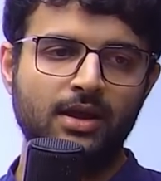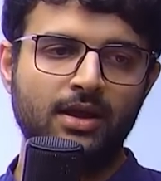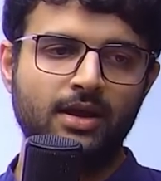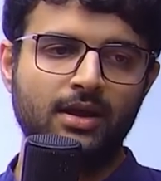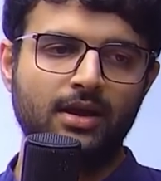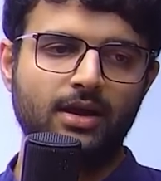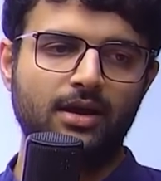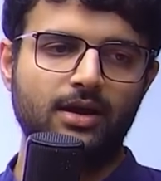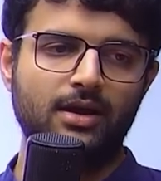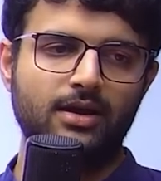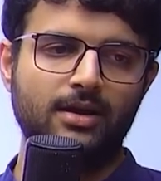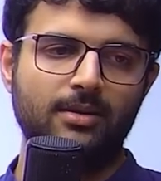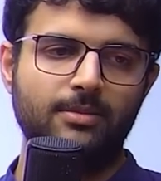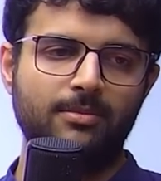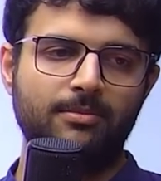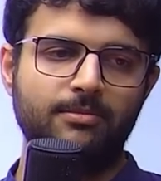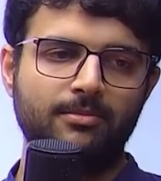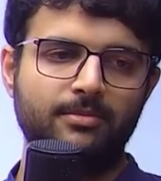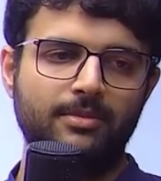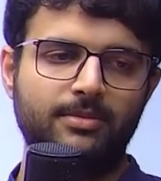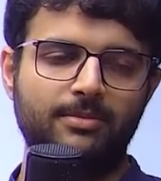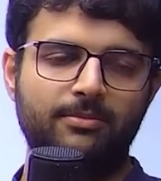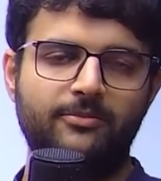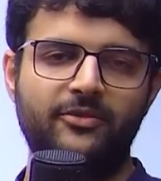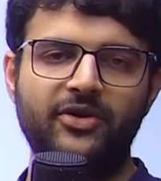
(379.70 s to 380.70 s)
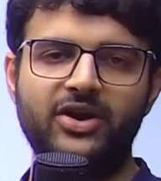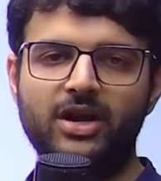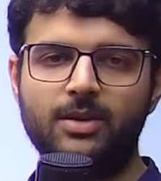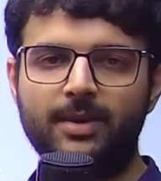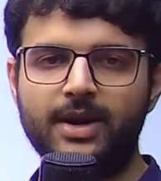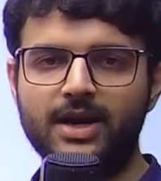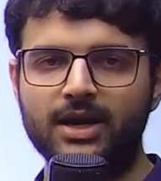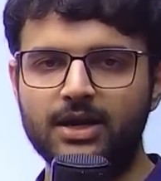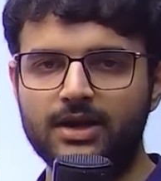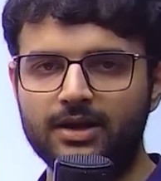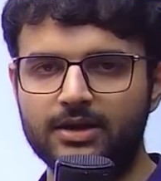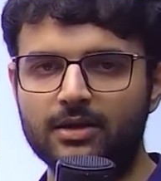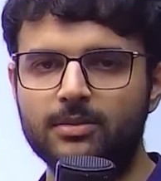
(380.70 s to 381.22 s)
uh, will depend
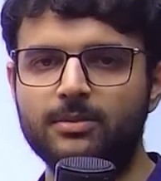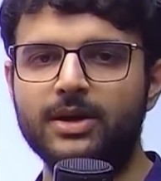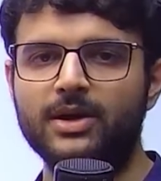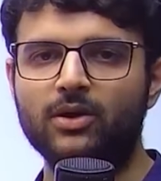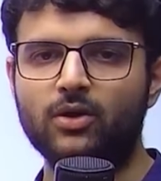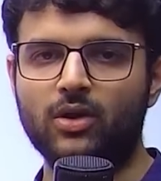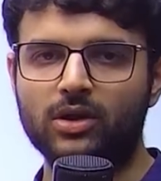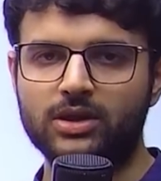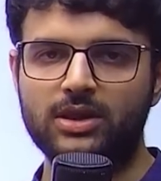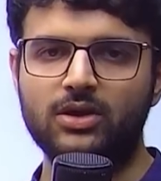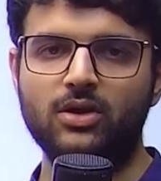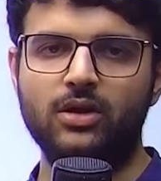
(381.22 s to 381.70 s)
a little bit on the